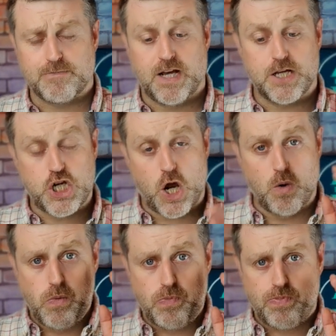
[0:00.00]

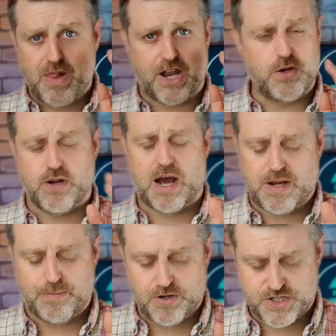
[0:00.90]
So I'm
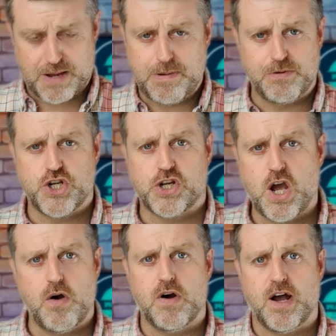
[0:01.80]
not saying people should
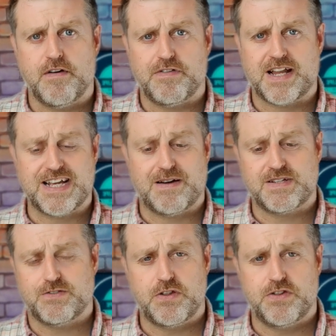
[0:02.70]
go flat out. I've
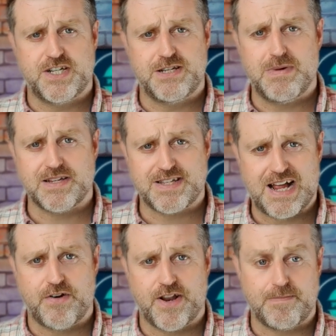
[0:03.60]
done 30 miles an hour
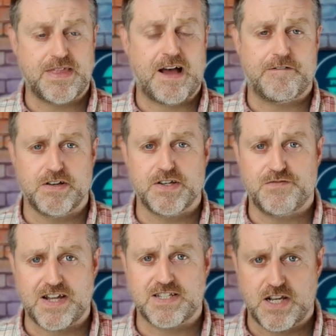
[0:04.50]
on it. That feels
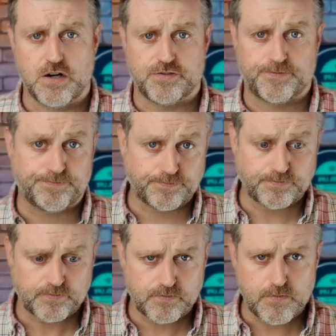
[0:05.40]
fast enough.
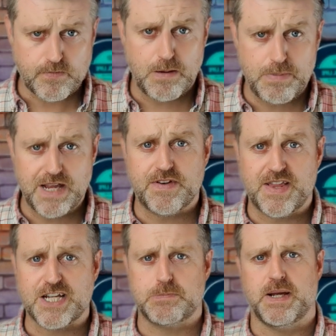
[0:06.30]
But even at that
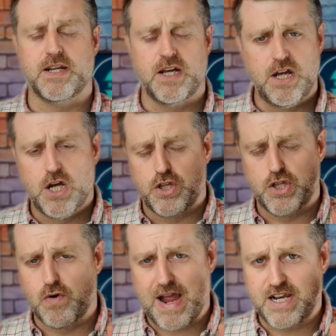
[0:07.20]
speed, the
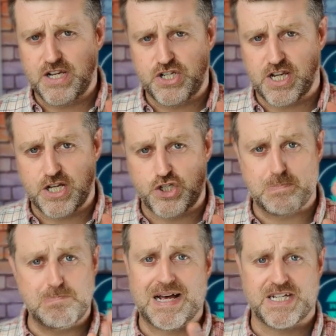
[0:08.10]
range is just
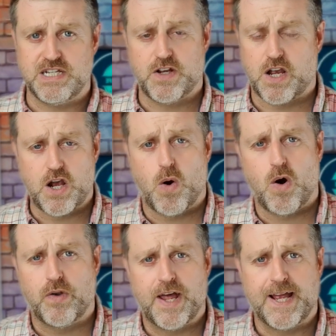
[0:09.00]
massive. You can go all
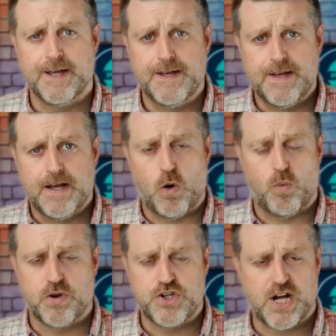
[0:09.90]
day on
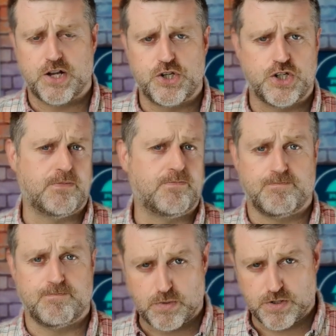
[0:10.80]
one charge.
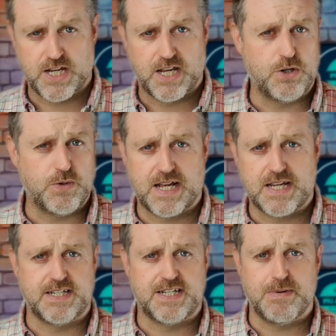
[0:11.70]
We'll see, do I get
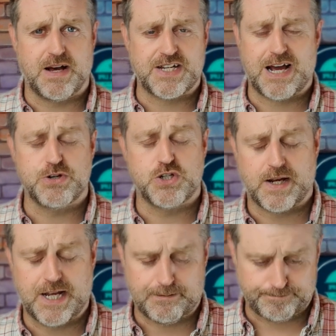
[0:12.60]
60 miles? How much do I get?